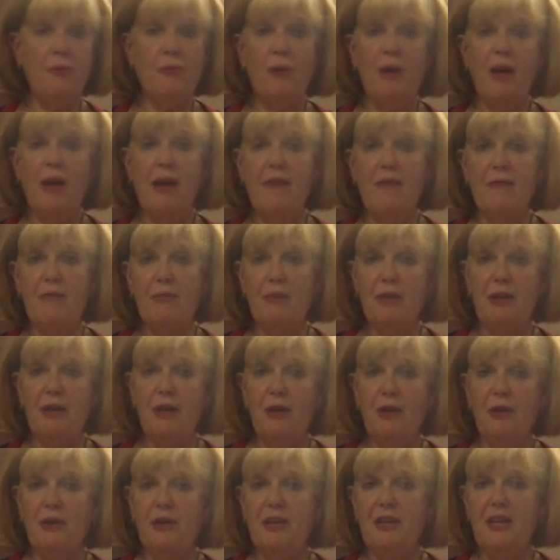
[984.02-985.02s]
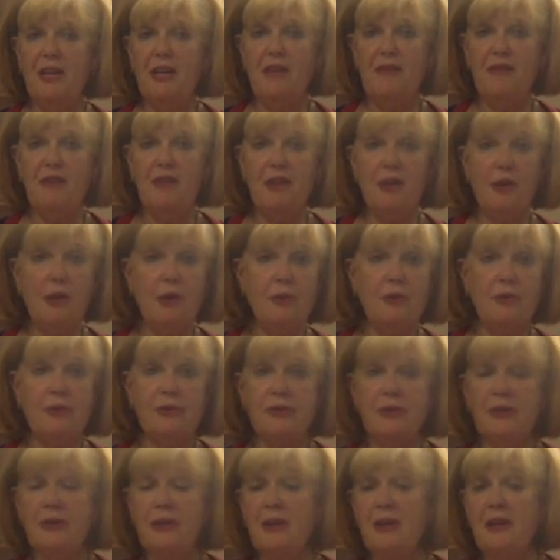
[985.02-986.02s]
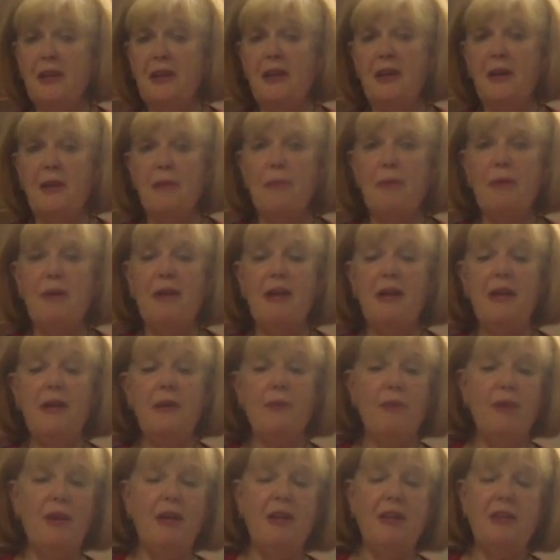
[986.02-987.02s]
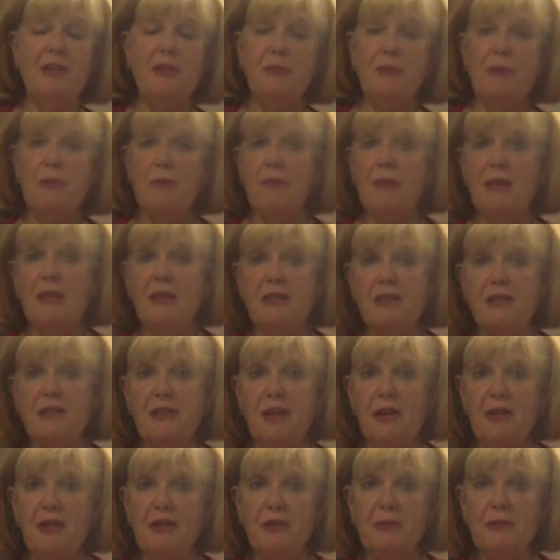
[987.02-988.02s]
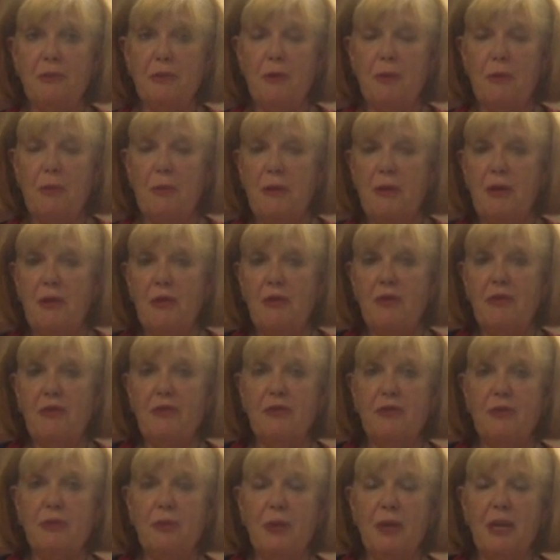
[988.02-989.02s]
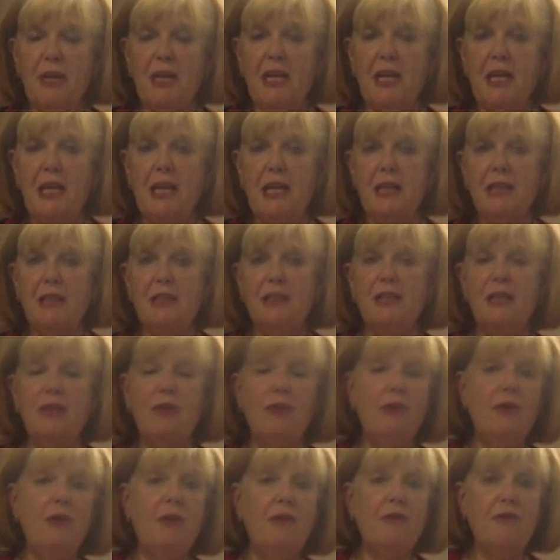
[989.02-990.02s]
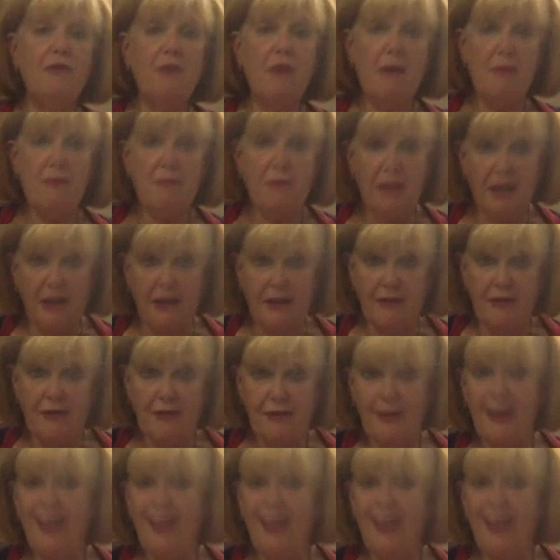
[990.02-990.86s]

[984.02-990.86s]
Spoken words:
why I haven't been loading any videos. But anyway, this won't matter now. This will probably be on there for 20 years, long after I'm dead.